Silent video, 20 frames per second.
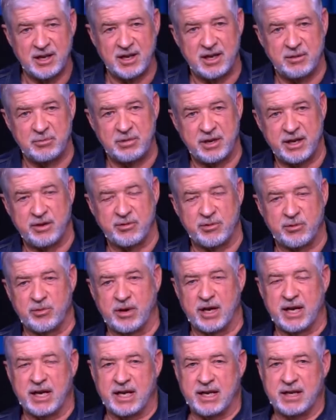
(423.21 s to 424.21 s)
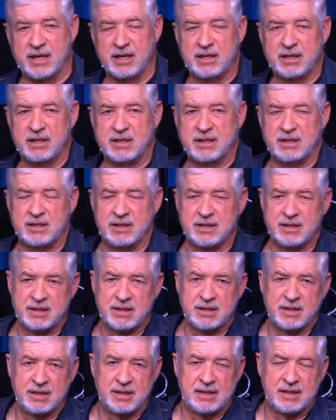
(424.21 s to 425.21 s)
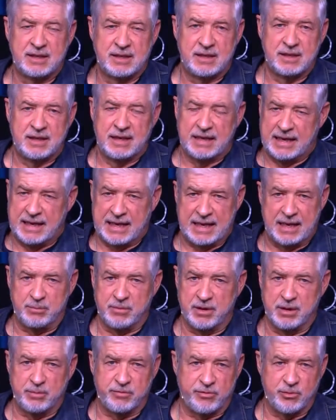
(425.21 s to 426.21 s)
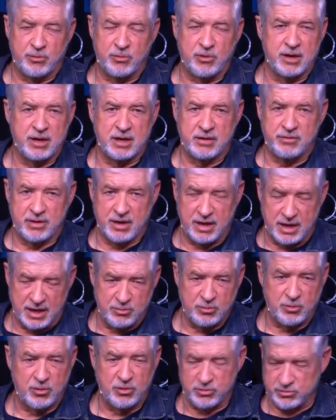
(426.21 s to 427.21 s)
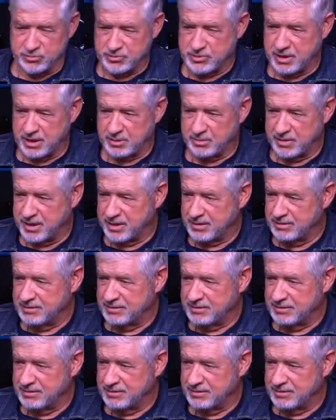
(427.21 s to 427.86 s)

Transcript: But either way, I'm up for whatever God wants, amen,